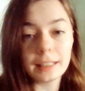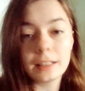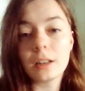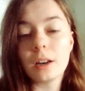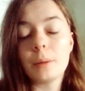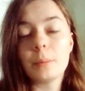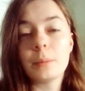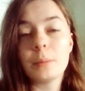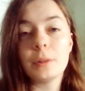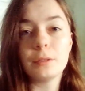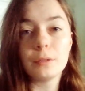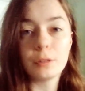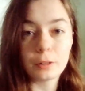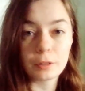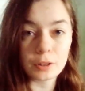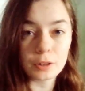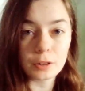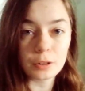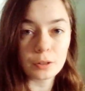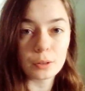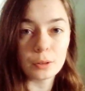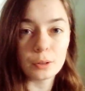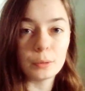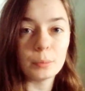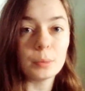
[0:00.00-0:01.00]
It can't be forest
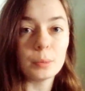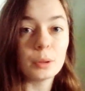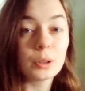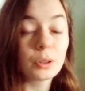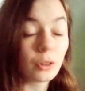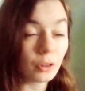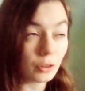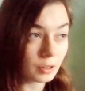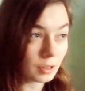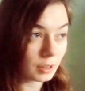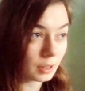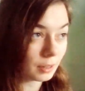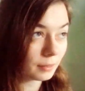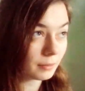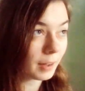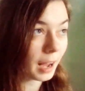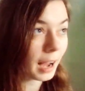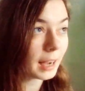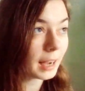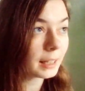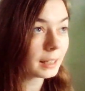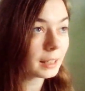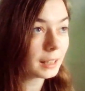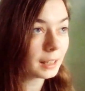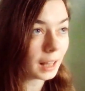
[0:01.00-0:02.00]
school because of the
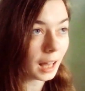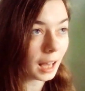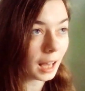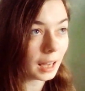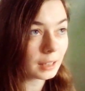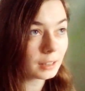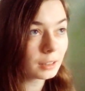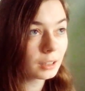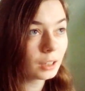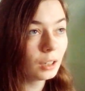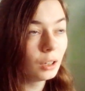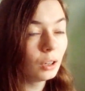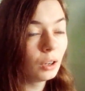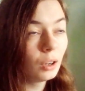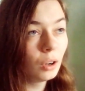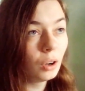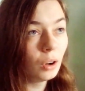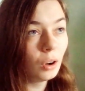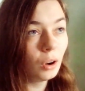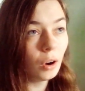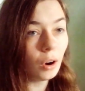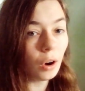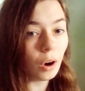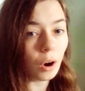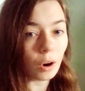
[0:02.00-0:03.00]
fact that
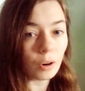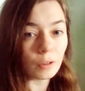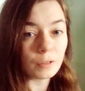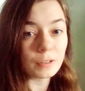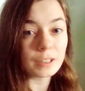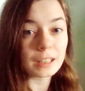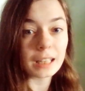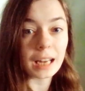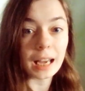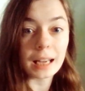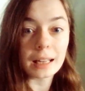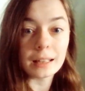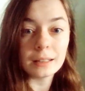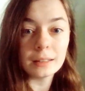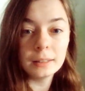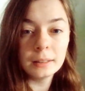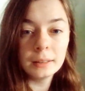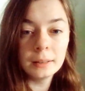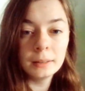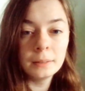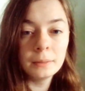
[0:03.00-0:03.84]
Ofsted